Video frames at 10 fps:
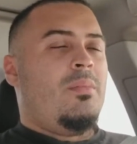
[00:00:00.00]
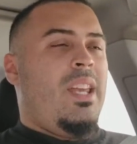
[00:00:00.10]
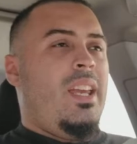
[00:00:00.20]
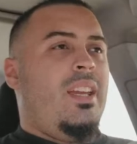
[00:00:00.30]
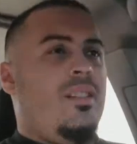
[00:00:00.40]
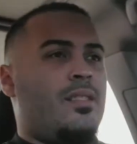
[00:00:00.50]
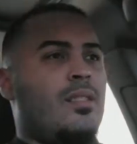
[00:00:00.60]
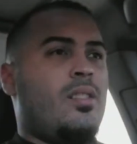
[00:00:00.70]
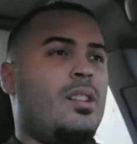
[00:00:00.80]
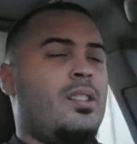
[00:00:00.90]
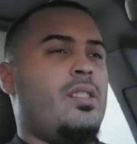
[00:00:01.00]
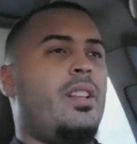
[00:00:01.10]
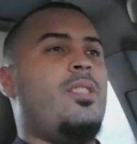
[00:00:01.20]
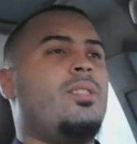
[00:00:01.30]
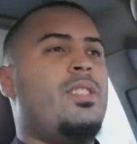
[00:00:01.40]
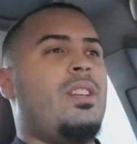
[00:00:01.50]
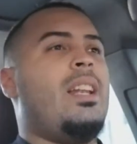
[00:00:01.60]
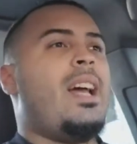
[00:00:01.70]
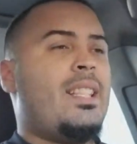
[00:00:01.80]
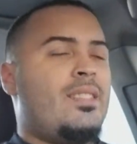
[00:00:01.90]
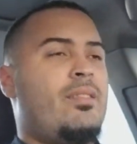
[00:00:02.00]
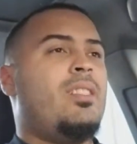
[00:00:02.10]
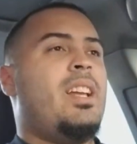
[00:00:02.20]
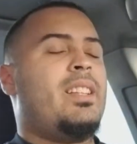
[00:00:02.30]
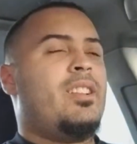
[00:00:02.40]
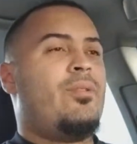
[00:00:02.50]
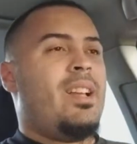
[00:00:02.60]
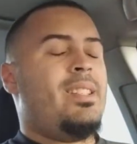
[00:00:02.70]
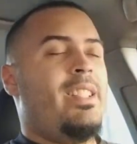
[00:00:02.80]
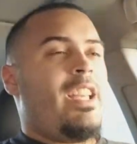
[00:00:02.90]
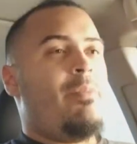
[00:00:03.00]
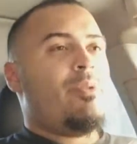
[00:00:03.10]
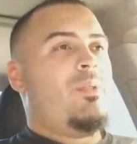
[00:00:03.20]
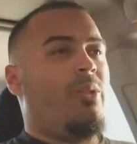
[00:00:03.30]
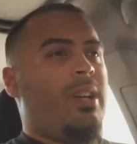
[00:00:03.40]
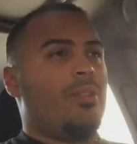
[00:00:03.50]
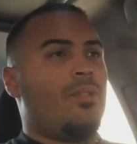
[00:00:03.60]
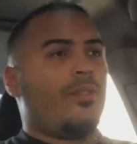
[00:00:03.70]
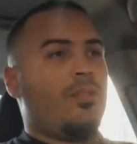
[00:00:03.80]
and not only do you get access to like the crazy damage blowouts,